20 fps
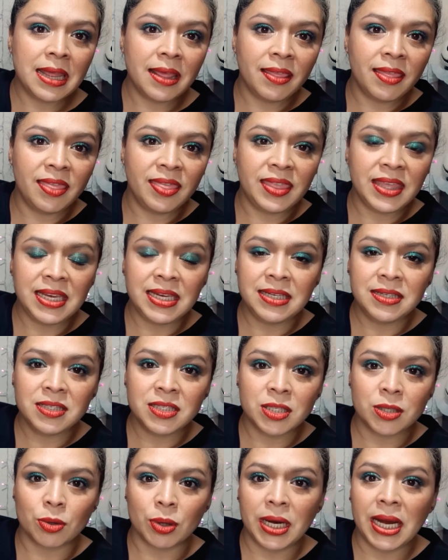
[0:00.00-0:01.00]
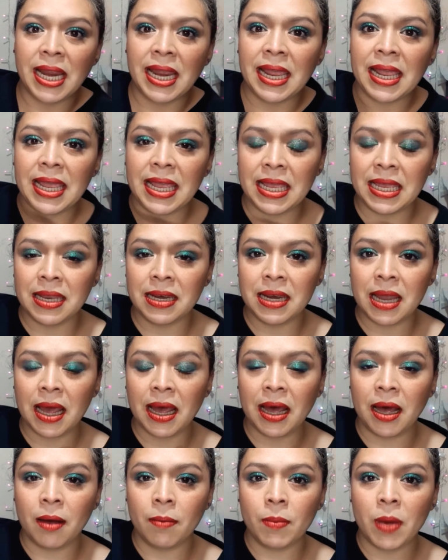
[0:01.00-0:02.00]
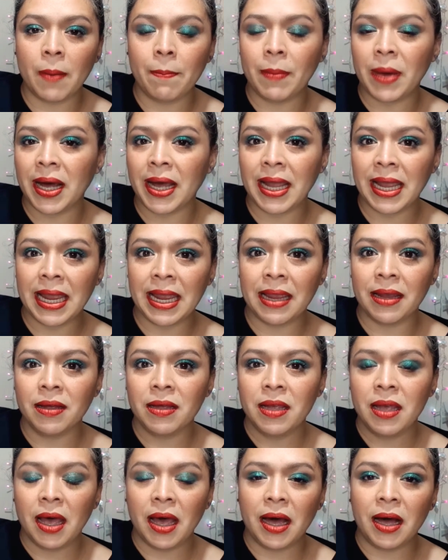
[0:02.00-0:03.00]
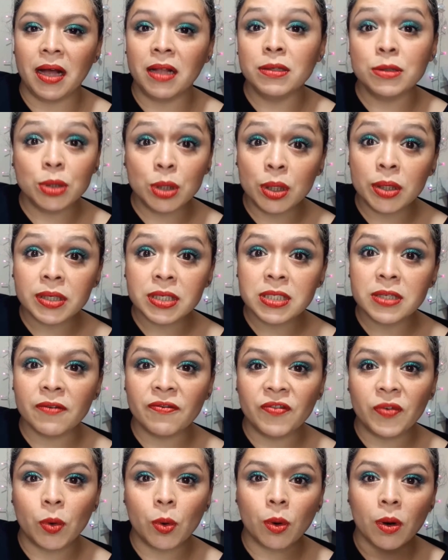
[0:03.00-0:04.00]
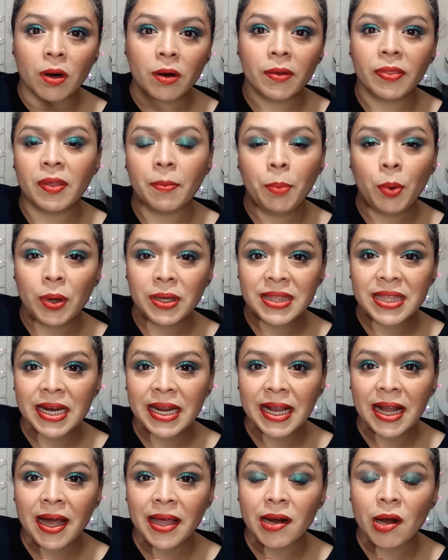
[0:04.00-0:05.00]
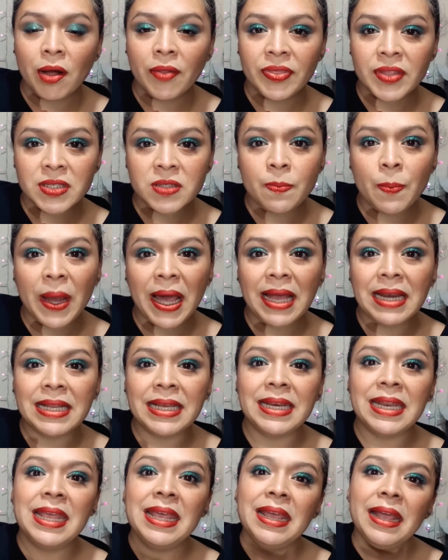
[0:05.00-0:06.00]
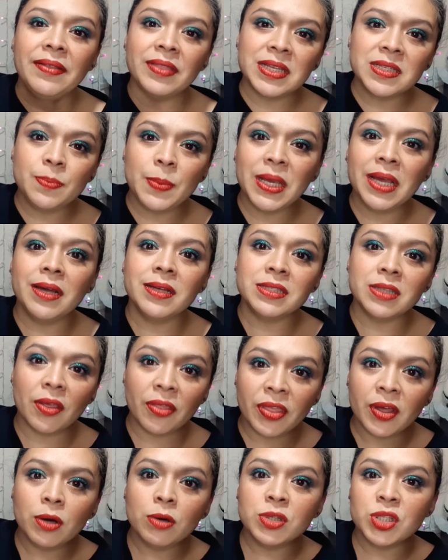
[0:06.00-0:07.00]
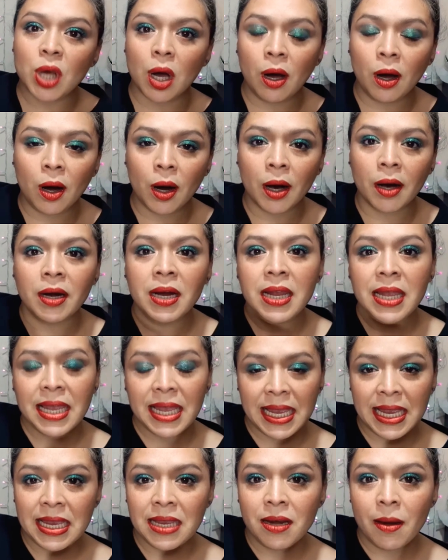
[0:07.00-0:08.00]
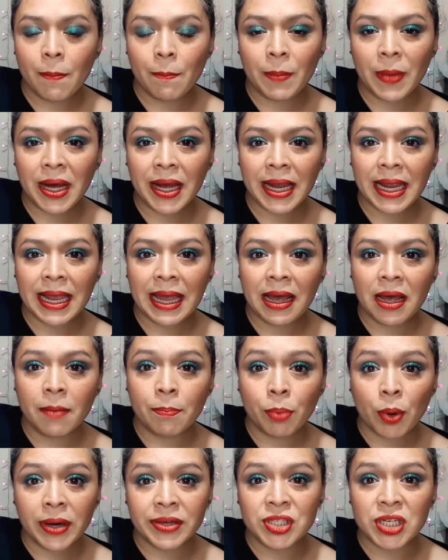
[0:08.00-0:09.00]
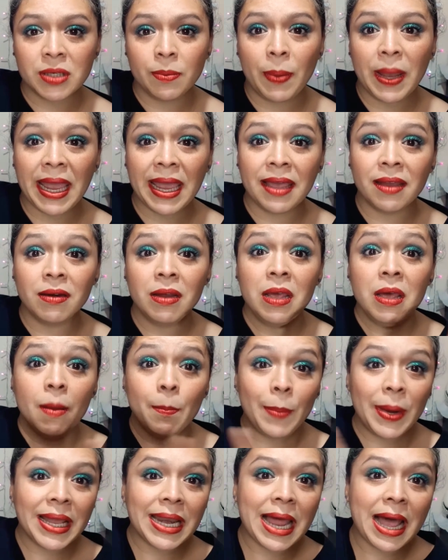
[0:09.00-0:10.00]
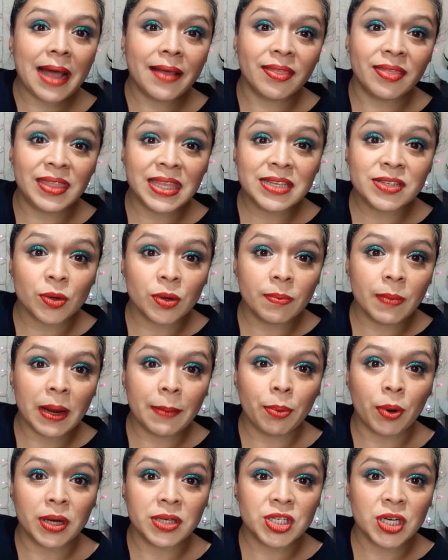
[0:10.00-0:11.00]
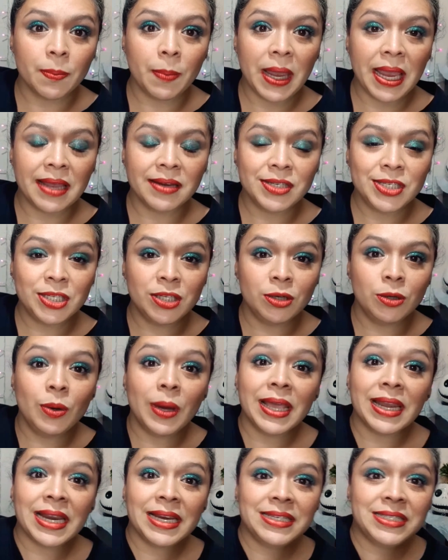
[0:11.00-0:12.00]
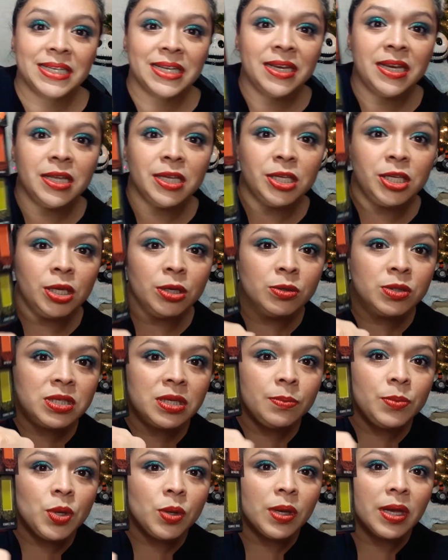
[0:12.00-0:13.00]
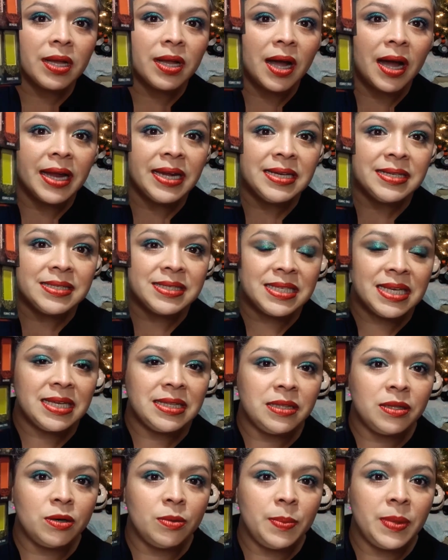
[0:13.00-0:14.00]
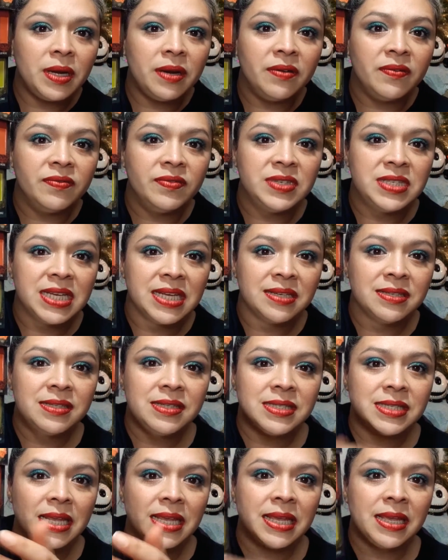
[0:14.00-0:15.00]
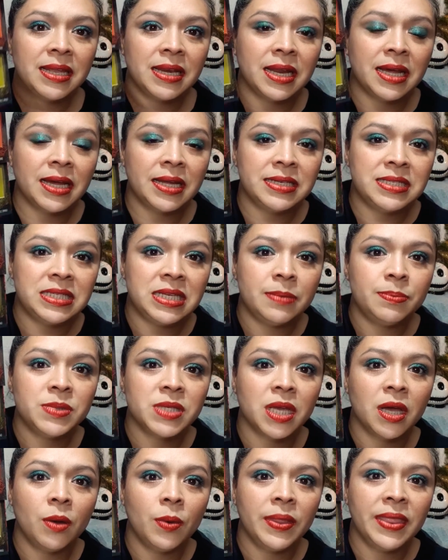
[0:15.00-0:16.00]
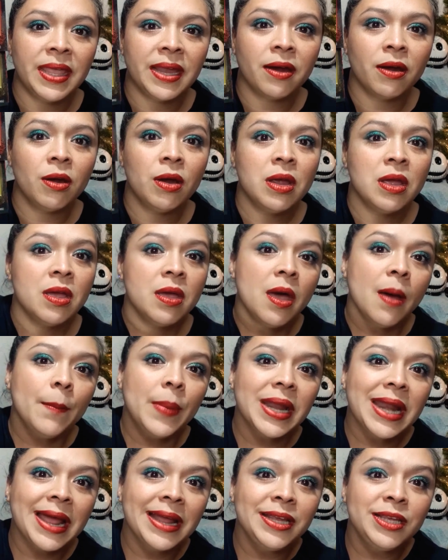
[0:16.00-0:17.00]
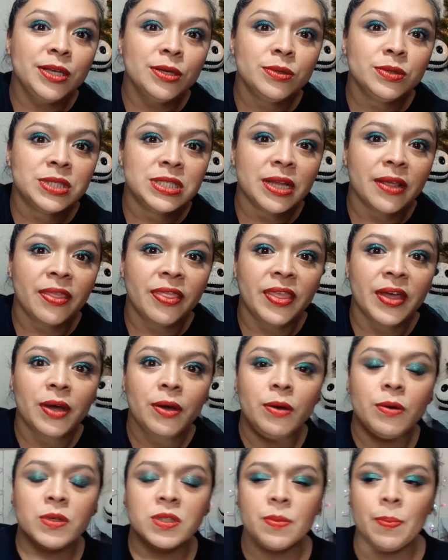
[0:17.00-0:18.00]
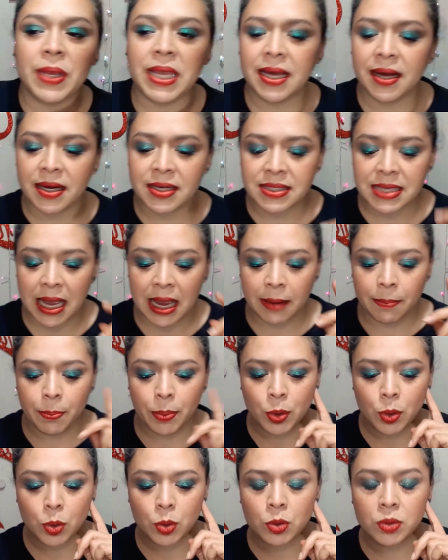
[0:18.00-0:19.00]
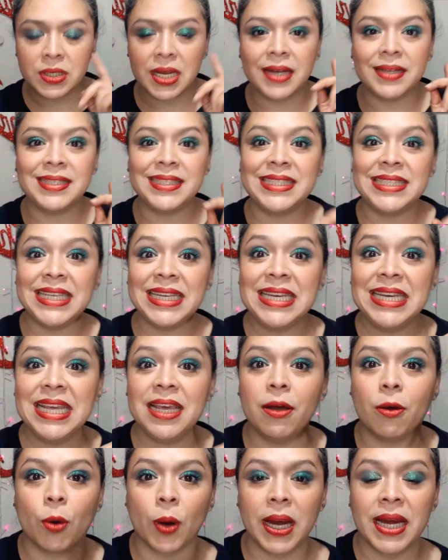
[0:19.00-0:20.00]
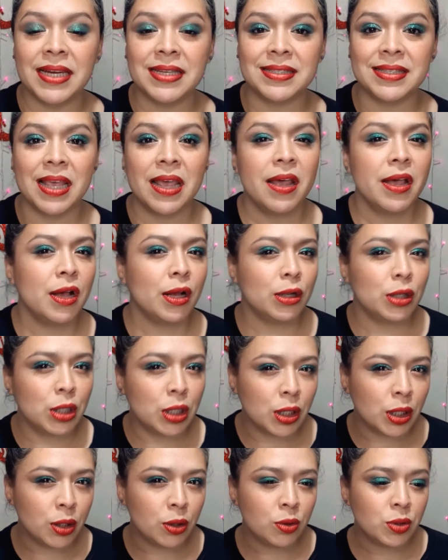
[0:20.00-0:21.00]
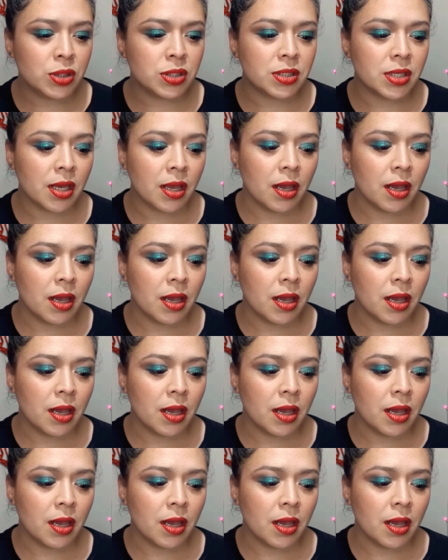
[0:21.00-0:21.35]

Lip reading: these three in my looks for the point that I got on this palette, and that's because those are in my project pan, but these are in my project pan too, and I did use them. You can kind of see a little bit of dents and dips going there, but I used those because I pulled a Sydney Grace loose